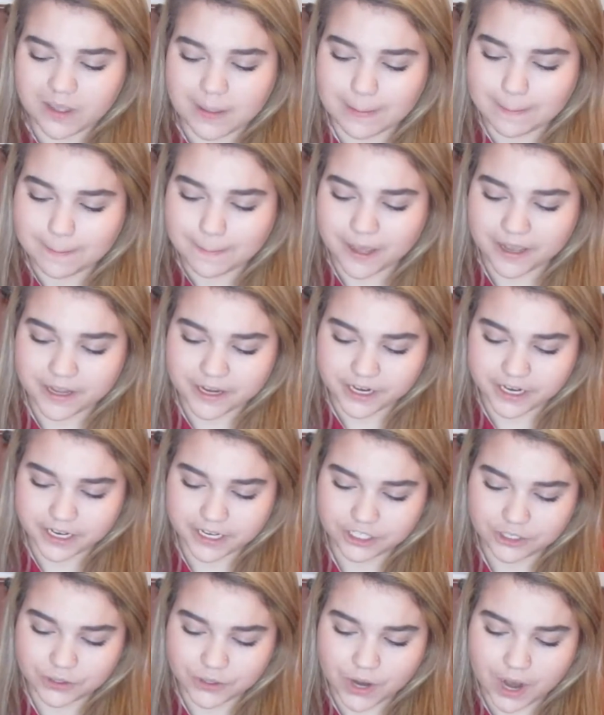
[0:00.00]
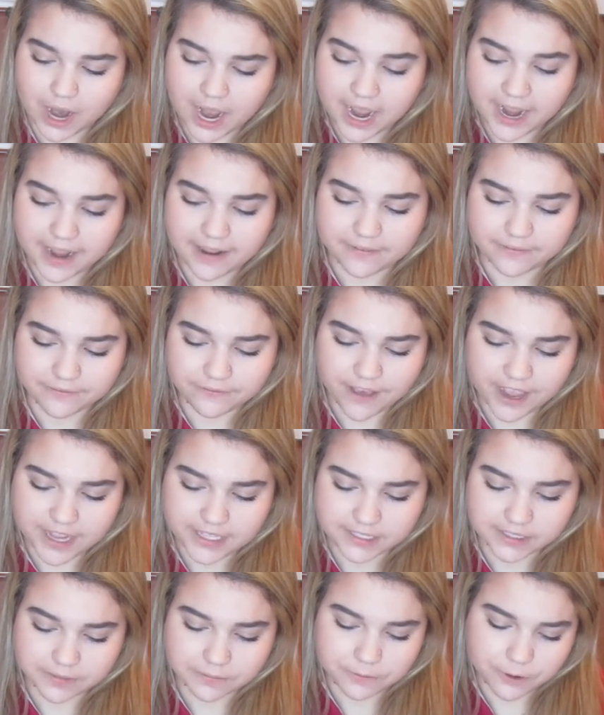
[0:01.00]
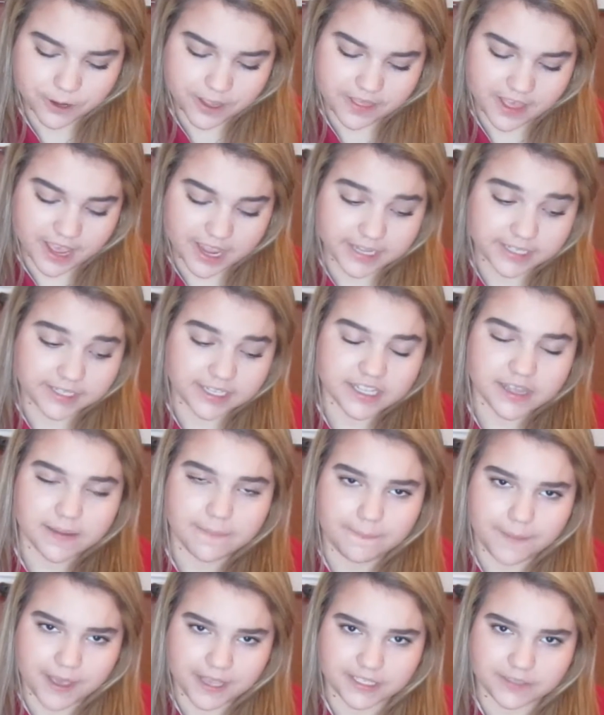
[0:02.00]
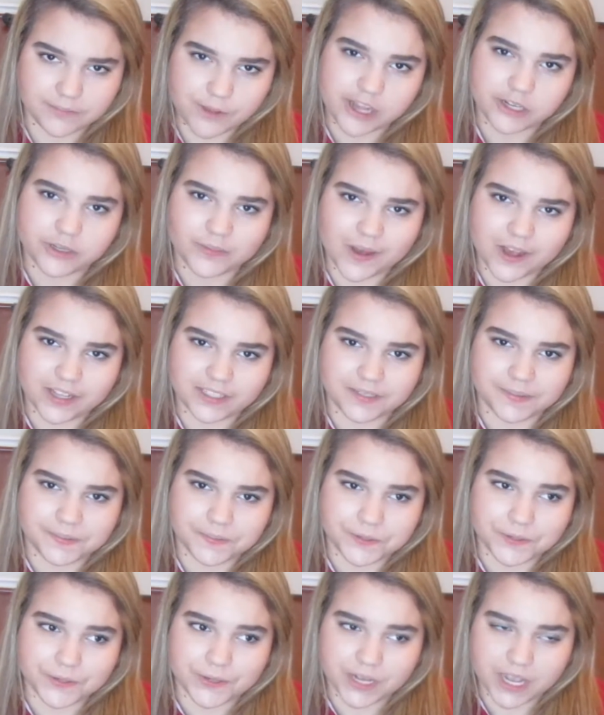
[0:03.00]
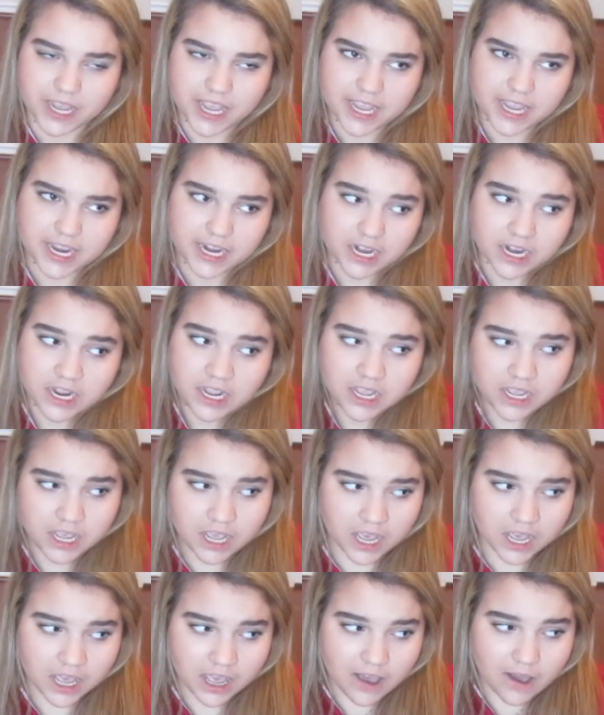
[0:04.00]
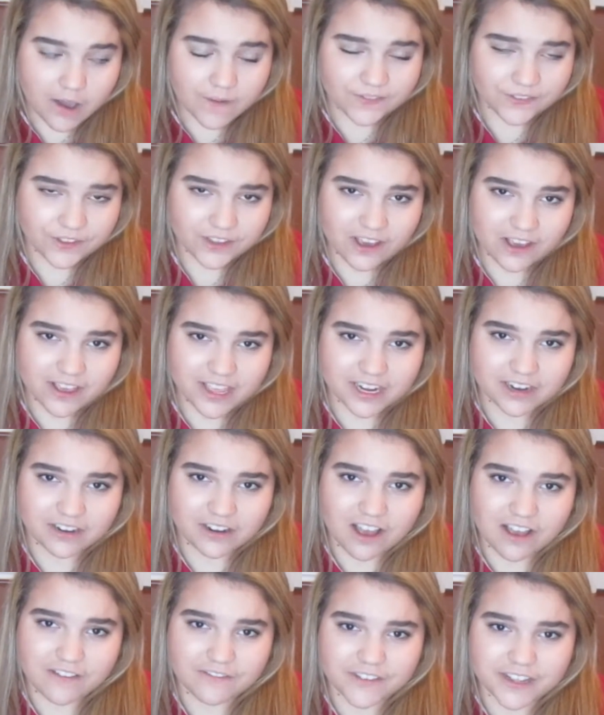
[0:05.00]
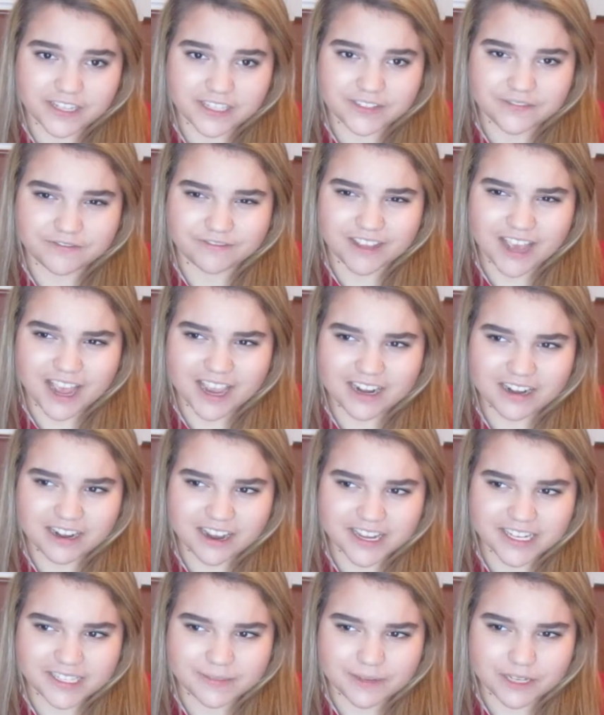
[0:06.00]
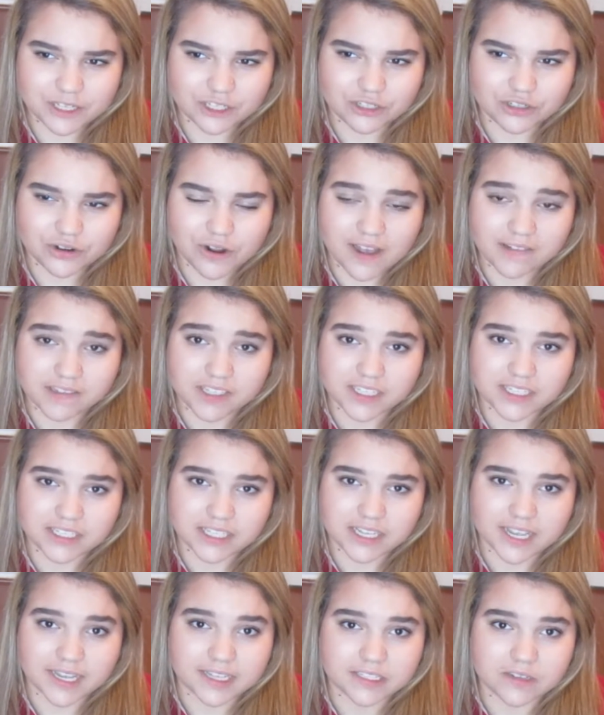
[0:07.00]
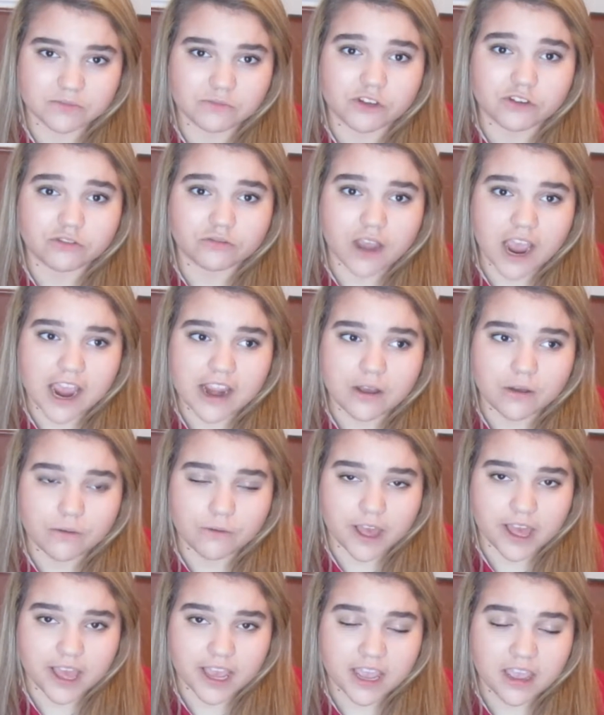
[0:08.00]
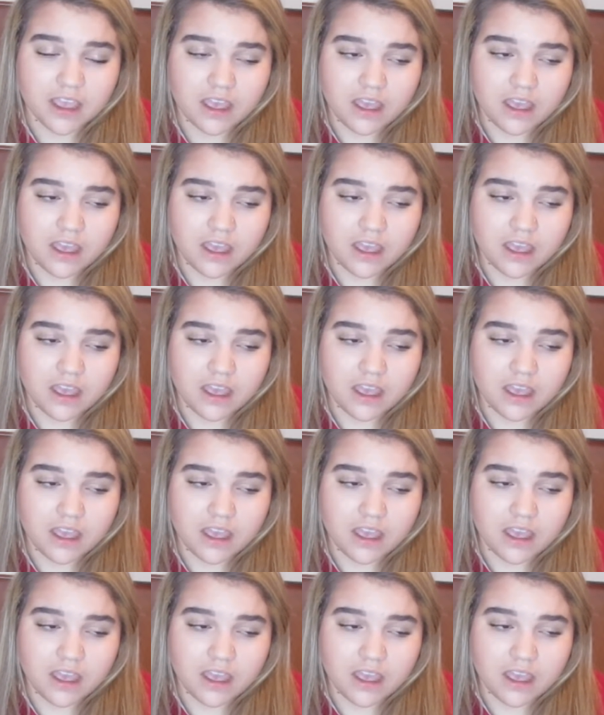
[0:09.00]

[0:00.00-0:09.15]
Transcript: But you're going to try and find someone that is the best match possible, and hopefully y'all hit it off. It's kind of nice because you don't have to select someone right away.